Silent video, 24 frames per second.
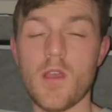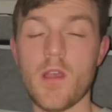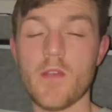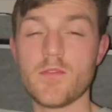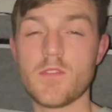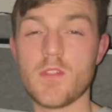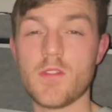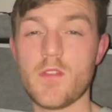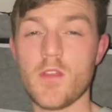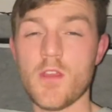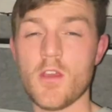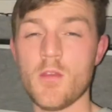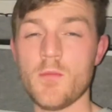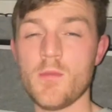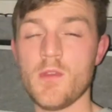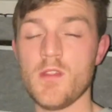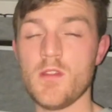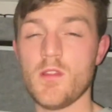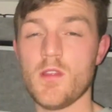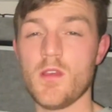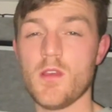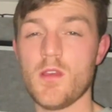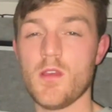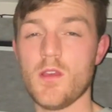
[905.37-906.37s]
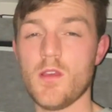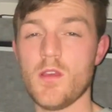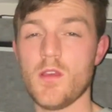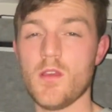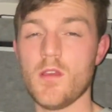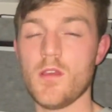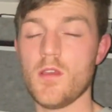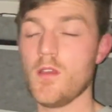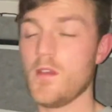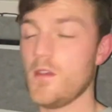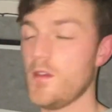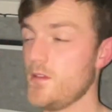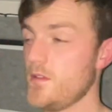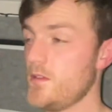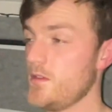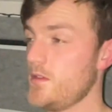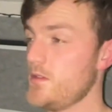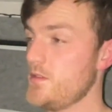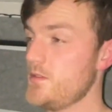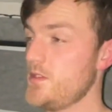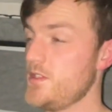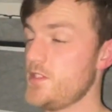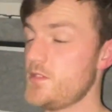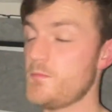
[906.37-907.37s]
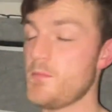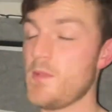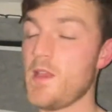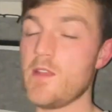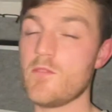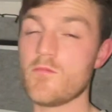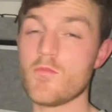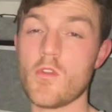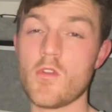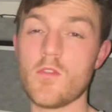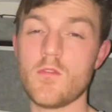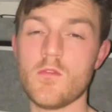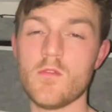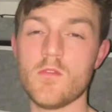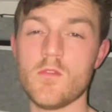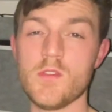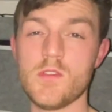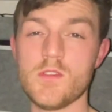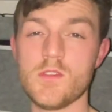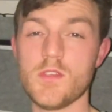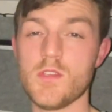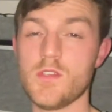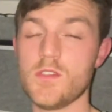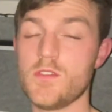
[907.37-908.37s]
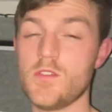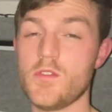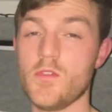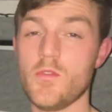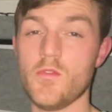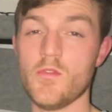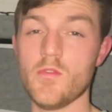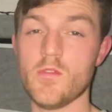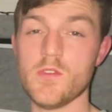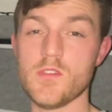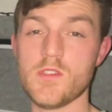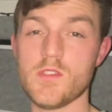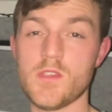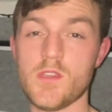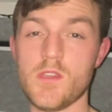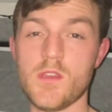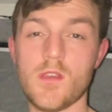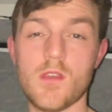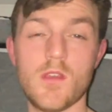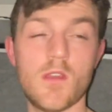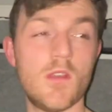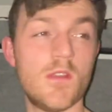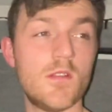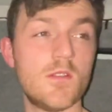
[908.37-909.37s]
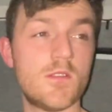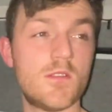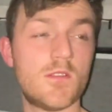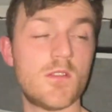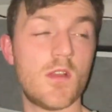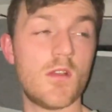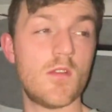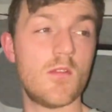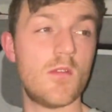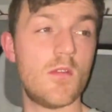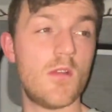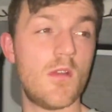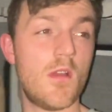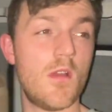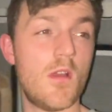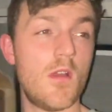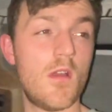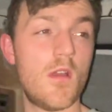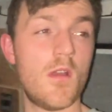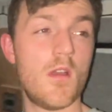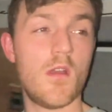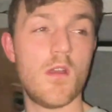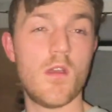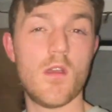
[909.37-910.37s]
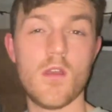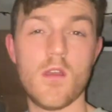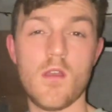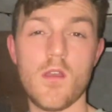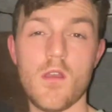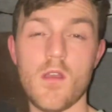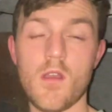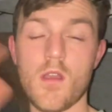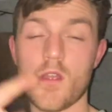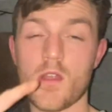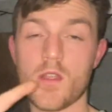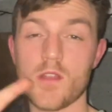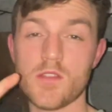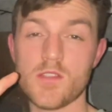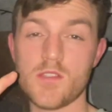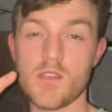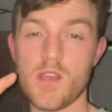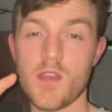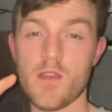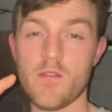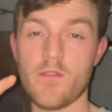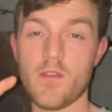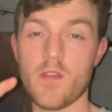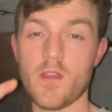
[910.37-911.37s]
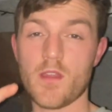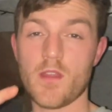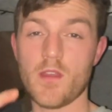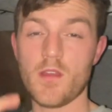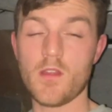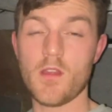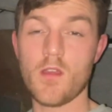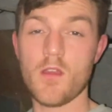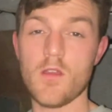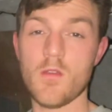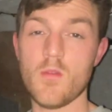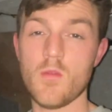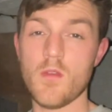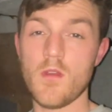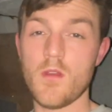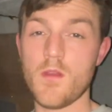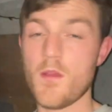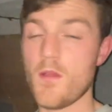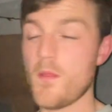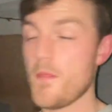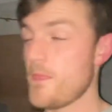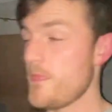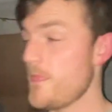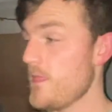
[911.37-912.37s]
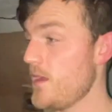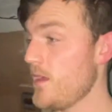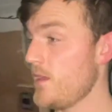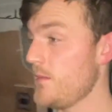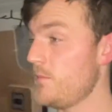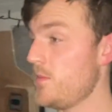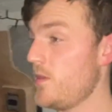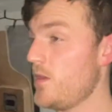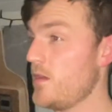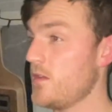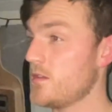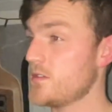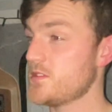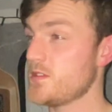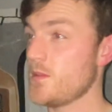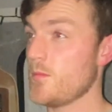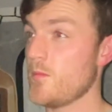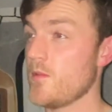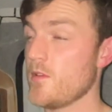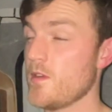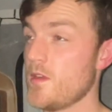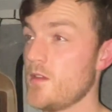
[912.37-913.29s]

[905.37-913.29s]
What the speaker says: I've determined this main road noise is too noisy, so I'm going to see if I can go and park somewhere